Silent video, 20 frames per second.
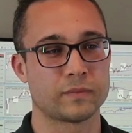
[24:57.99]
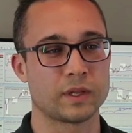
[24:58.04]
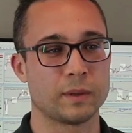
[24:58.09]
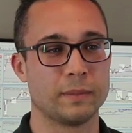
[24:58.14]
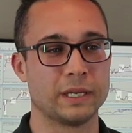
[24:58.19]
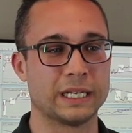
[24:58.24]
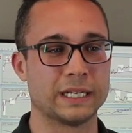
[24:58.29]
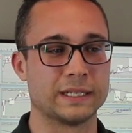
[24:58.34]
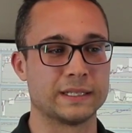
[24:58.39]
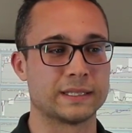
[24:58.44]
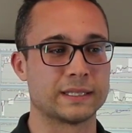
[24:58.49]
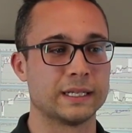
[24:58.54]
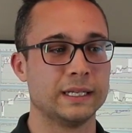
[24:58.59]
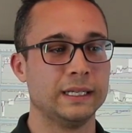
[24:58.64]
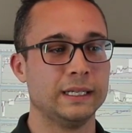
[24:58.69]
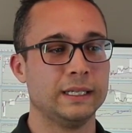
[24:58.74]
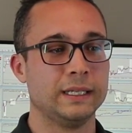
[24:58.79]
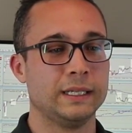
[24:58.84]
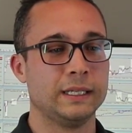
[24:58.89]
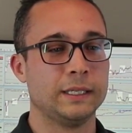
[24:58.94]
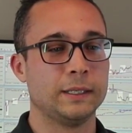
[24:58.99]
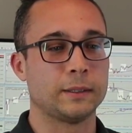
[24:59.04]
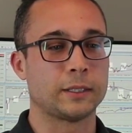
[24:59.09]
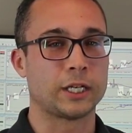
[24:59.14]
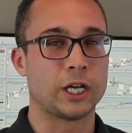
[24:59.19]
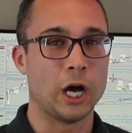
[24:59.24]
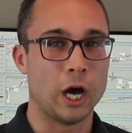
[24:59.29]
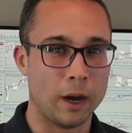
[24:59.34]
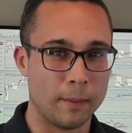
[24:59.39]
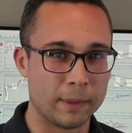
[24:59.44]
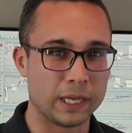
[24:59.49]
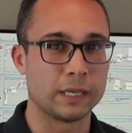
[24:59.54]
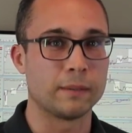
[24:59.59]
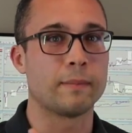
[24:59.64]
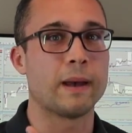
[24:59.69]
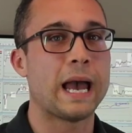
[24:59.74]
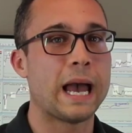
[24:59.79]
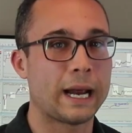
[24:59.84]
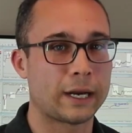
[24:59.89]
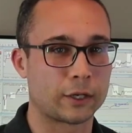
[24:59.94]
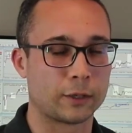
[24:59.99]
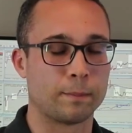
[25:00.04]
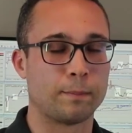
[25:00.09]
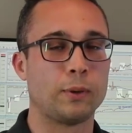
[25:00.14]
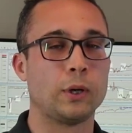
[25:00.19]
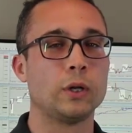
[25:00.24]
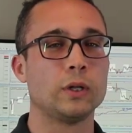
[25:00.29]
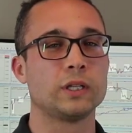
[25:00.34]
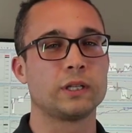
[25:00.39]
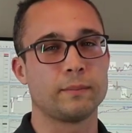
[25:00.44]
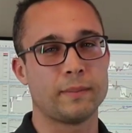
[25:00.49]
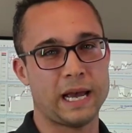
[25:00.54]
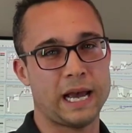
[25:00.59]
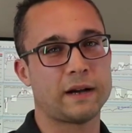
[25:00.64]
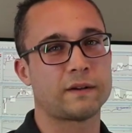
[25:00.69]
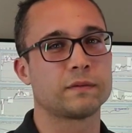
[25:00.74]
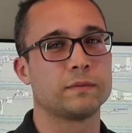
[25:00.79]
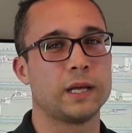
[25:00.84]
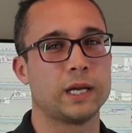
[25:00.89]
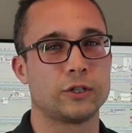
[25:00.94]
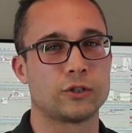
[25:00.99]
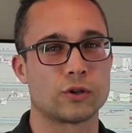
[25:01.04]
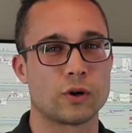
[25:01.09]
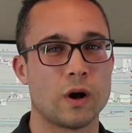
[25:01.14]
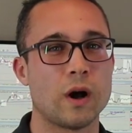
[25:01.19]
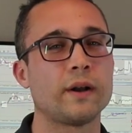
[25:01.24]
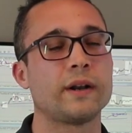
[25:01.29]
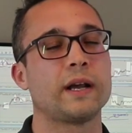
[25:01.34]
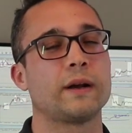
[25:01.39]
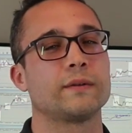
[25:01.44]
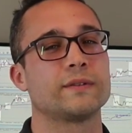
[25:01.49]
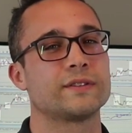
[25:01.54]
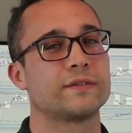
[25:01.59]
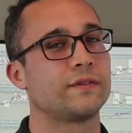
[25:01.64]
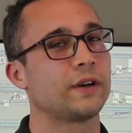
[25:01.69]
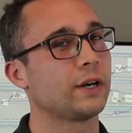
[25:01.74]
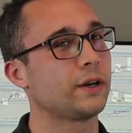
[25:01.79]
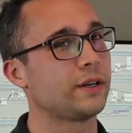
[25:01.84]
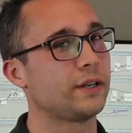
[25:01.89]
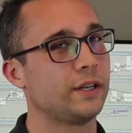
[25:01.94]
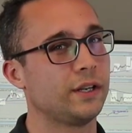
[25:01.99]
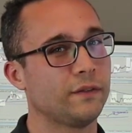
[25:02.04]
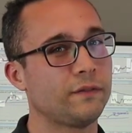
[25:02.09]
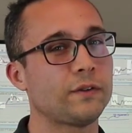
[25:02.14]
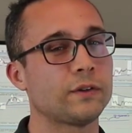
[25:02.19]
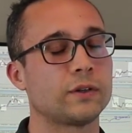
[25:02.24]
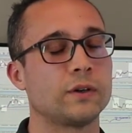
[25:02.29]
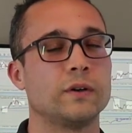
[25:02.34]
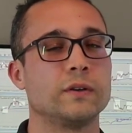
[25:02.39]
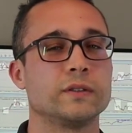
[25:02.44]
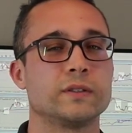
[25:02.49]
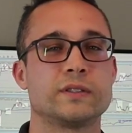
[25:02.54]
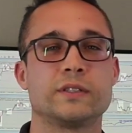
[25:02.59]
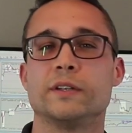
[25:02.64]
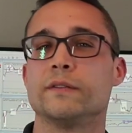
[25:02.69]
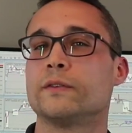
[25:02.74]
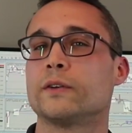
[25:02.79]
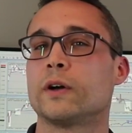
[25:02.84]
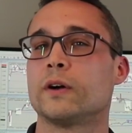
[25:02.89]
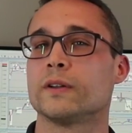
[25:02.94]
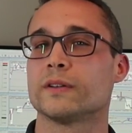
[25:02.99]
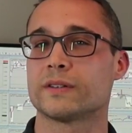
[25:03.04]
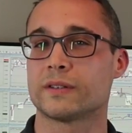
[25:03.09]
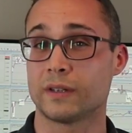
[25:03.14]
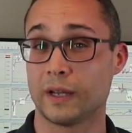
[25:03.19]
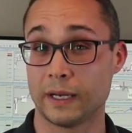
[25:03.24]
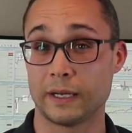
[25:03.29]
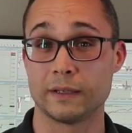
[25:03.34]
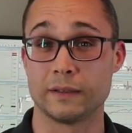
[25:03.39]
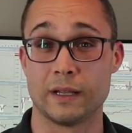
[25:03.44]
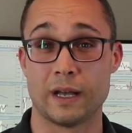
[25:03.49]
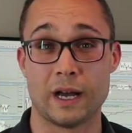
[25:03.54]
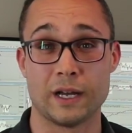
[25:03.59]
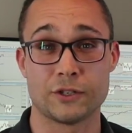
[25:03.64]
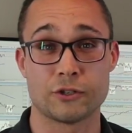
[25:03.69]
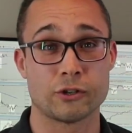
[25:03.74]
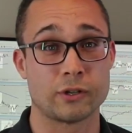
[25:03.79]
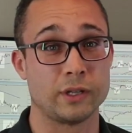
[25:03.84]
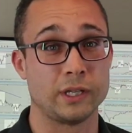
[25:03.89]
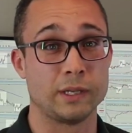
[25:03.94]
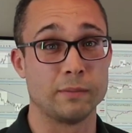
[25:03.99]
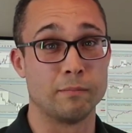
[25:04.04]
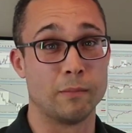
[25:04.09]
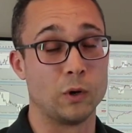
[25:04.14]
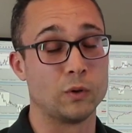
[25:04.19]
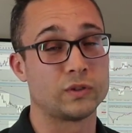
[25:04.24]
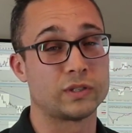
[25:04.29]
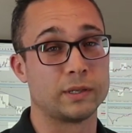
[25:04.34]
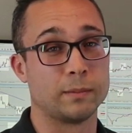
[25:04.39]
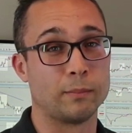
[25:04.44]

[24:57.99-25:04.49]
Because coming back or pulling back from that drawdown is very difficult. It's difficult psychologically. Most